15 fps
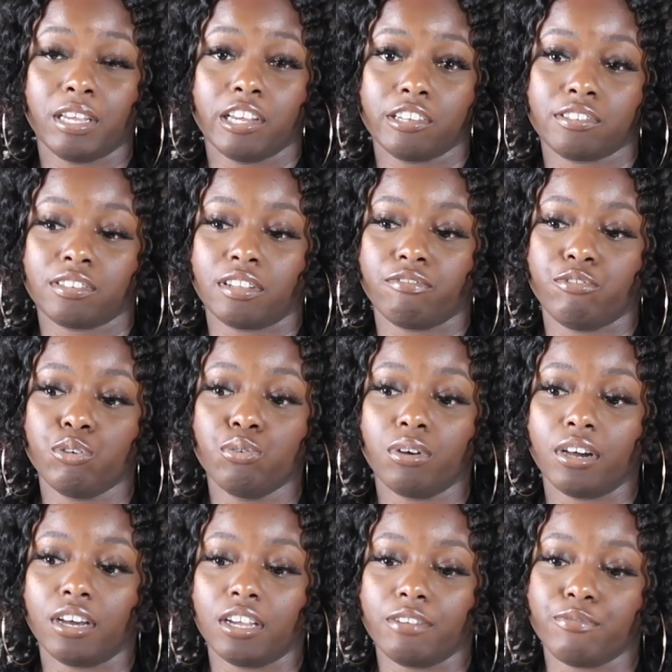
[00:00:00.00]
If
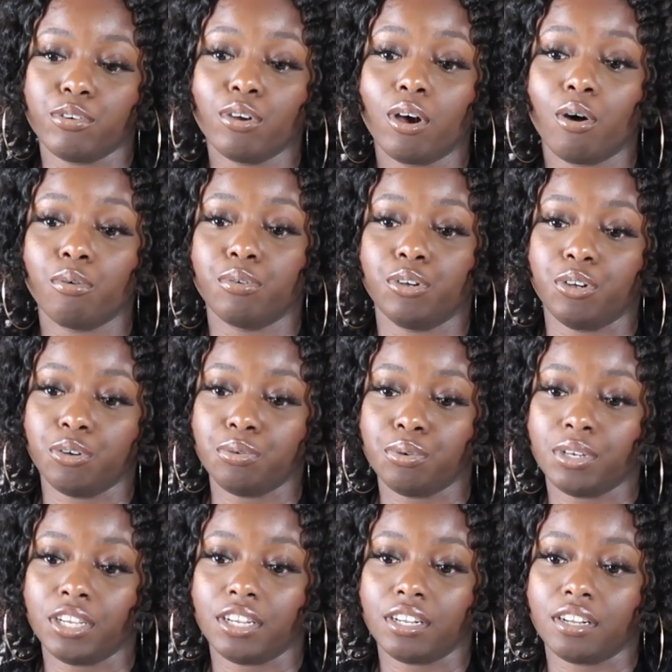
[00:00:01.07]
you gonna
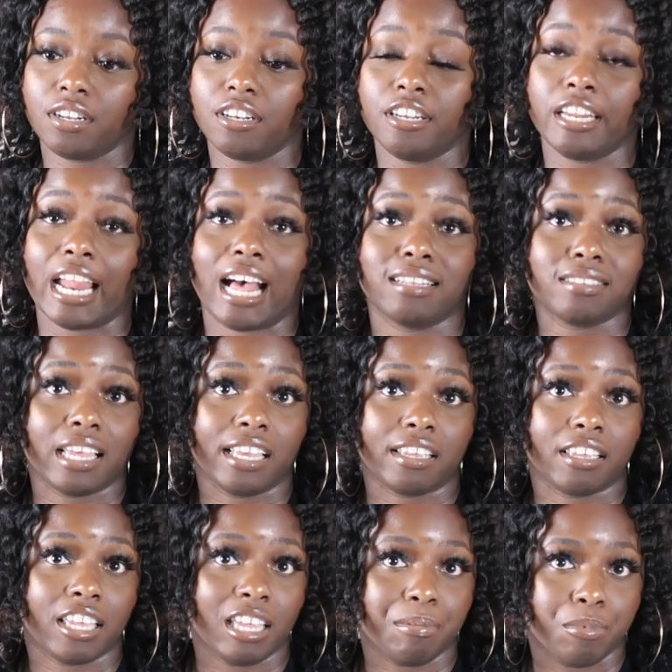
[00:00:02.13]
do it, then I
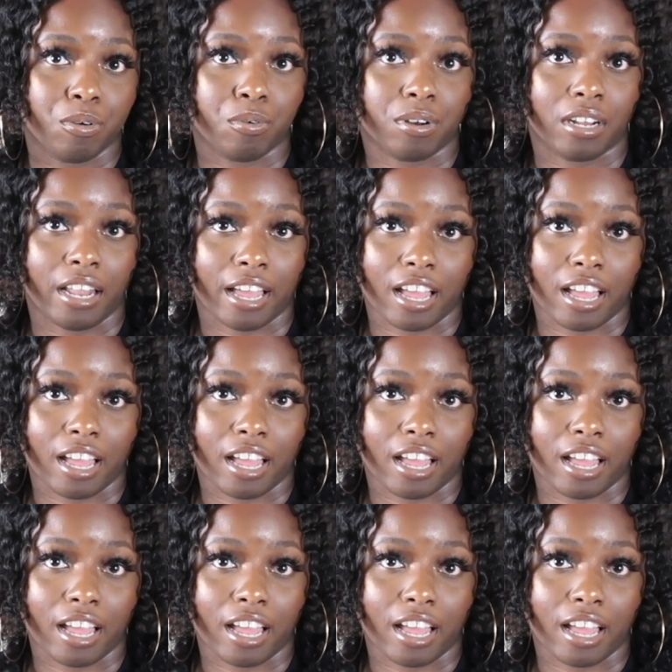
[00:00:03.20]
say keep doing it.